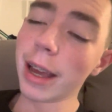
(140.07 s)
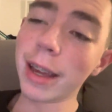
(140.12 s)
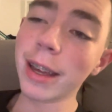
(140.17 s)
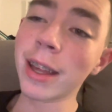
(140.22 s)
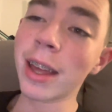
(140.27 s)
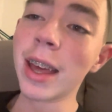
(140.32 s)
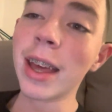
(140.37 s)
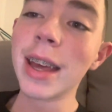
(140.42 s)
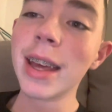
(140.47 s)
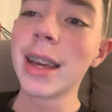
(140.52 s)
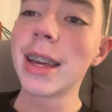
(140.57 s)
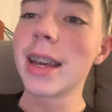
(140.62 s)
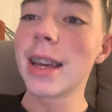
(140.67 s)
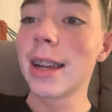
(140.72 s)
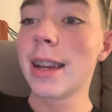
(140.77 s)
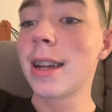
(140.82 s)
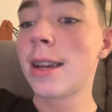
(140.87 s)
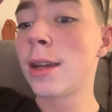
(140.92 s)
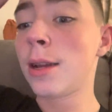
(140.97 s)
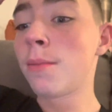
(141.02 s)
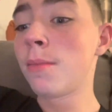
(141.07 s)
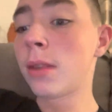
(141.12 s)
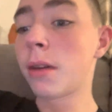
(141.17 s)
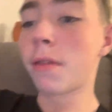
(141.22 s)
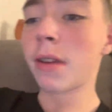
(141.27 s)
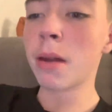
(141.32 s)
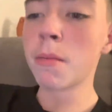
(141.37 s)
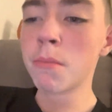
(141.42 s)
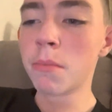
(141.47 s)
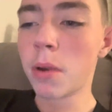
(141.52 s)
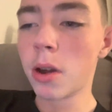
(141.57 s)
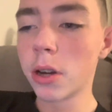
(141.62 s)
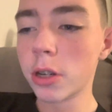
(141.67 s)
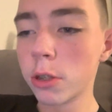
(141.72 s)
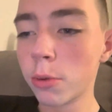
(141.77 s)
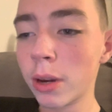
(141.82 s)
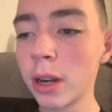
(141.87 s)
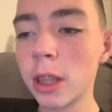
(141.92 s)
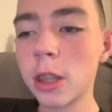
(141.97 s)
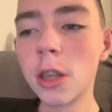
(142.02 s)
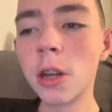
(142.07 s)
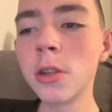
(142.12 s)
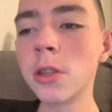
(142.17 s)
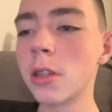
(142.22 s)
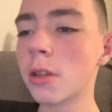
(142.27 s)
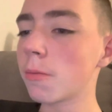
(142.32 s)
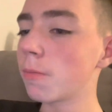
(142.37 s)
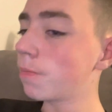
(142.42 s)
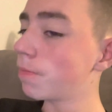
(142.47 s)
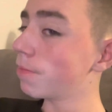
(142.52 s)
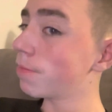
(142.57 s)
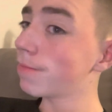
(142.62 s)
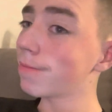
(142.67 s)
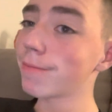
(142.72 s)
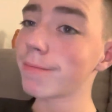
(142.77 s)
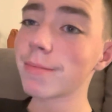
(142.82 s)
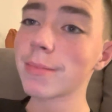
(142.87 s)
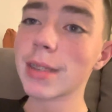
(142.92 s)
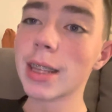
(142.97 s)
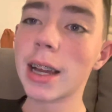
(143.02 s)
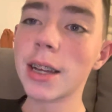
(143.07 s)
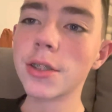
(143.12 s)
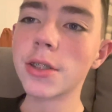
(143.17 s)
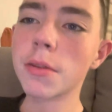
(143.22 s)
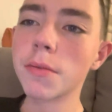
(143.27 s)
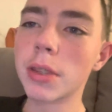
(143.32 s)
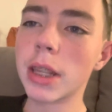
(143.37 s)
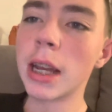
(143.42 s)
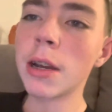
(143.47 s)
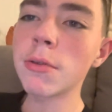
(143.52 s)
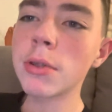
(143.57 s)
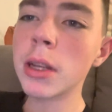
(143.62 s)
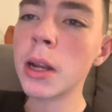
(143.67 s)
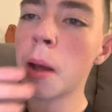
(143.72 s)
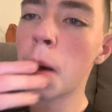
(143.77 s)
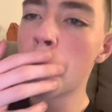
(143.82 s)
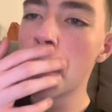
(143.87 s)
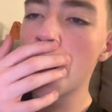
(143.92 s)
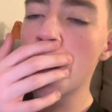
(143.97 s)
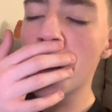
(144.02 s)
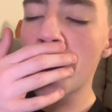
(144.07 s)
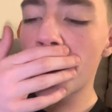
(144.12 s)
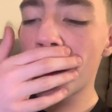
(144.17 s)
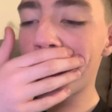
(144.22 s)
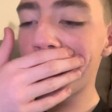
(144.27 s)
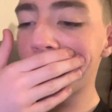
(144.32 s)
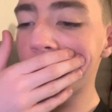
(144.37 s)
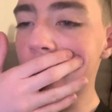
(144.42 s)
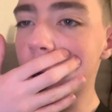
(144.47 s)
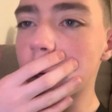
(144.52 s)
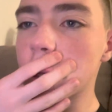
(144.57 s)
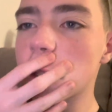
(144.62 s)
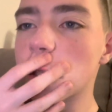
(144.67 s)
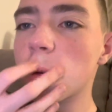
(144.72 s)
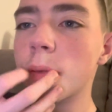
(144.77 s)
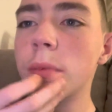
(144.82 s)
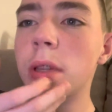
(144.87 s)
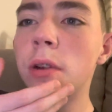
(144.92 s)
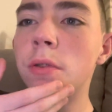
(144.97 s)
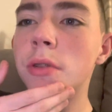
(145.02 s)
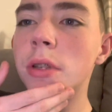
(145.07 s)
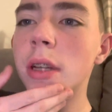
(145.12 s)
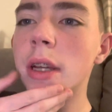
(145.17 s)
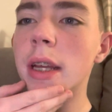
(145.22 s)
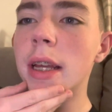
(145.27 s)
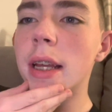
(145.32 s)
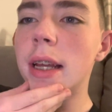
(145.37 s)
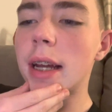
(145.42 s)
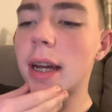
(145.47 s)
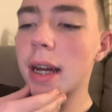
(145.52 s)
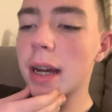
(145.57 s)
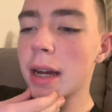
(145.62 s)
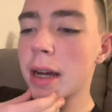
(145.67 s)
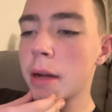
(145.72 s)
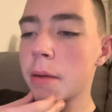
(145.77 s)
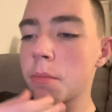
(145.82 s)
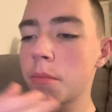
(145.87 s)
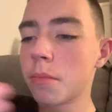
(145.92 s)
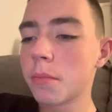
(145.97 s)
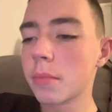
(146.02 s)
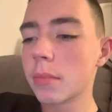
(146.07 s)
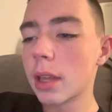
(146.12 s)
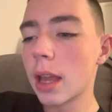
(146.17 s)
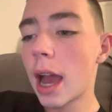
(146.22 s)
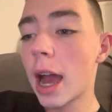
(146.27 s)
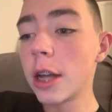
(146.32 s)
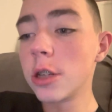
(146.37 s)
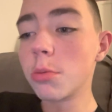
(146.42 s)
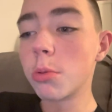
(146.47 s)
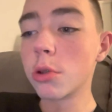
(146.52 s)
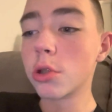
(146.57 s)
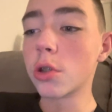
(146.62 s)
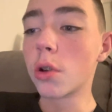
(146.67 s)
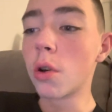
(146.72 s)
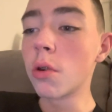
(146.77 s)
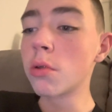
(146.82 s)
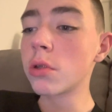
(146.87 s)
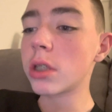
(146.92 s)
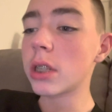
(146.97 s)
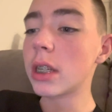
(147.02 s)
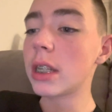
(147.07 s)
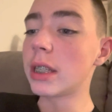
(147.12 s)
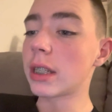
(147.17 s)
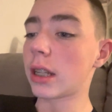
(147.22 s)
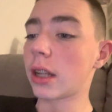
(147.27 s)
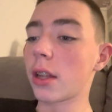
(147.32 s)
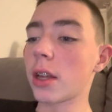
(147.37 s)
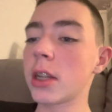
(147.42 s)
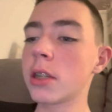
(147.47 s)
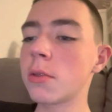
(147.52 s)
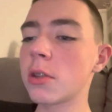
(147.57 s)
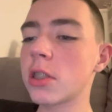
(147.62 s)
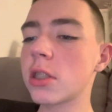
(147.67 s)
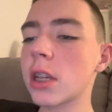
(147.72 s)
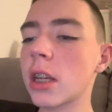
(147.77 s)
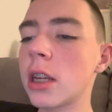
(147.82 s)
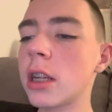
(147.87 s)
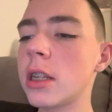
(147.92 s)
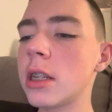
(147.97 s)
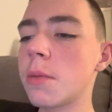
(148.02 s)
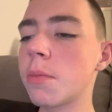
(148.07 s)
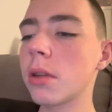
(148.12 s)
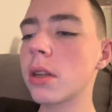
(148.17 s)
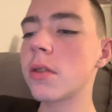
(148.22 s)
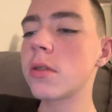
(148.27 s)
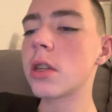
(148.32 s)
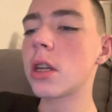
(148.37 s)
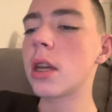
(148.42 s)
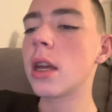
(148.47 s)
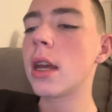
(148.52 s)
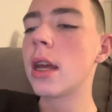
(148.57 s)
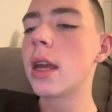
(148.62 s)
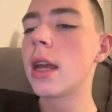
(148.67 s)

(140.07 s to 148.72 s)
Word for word: um, November twenty third. That's something else, in it? Uh, that is something else. Um, Ange Postecoglou said he's delighted with the signing. He believes that